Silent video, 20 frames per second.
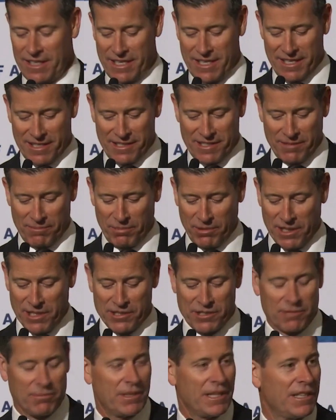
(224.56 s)
It's a
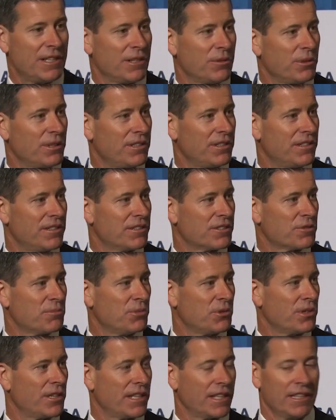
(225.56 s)
pleasure to be here with you this
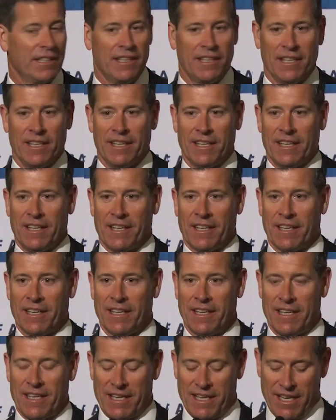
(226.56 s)
morning.
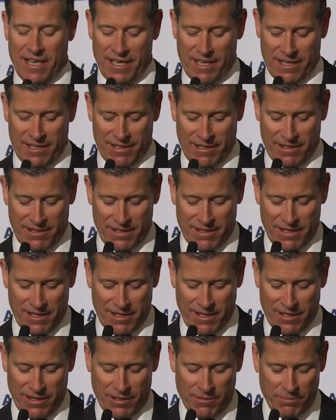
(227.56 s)
And
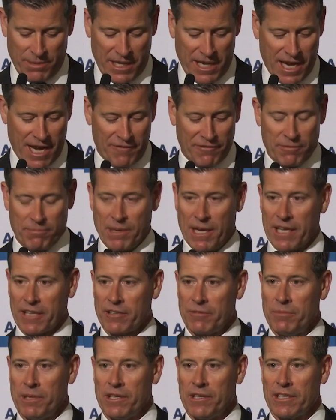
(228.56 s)
on behalf of
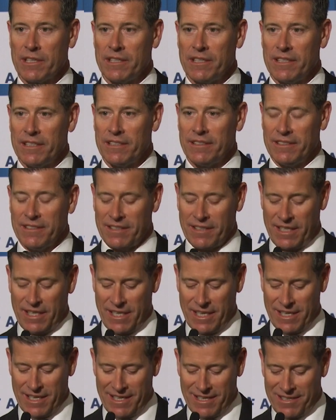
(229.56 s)
Bank of America
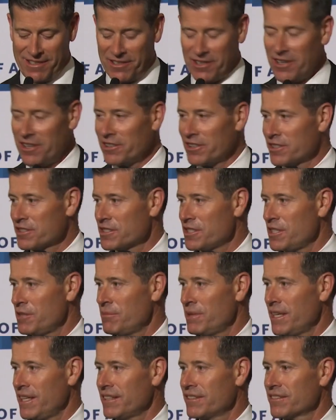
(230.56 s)
and all our
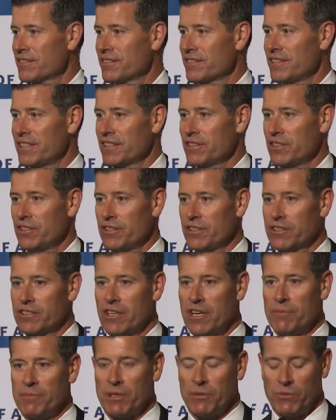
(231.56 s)
teammates that call the
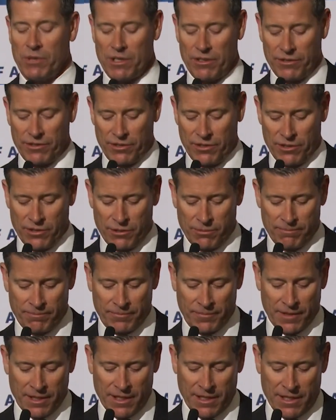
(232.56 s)
Commonwealth home,
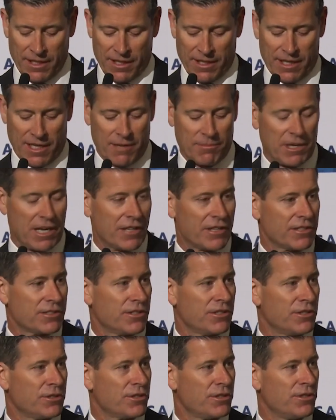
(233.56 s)
I'm honored
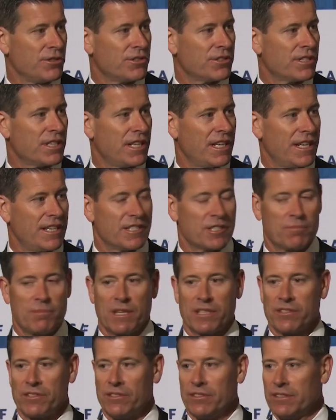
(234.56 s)
to introduce today's
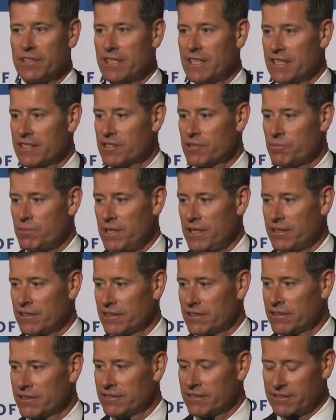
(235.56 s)
special guest
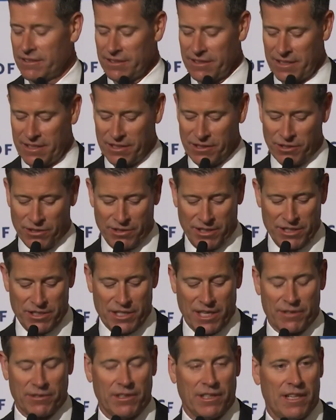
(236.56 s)
speaker, Attorney
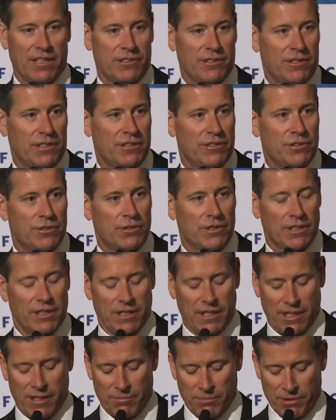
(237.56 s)
General Andrea Joy
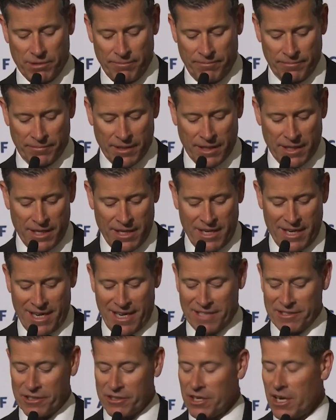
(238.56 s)
Campbell.
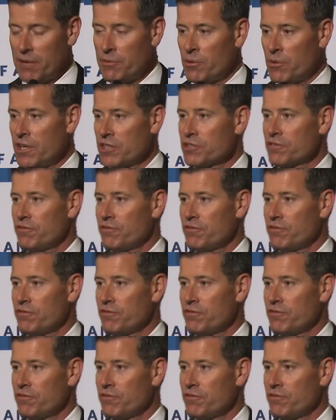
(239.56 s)
As the Commonwealth's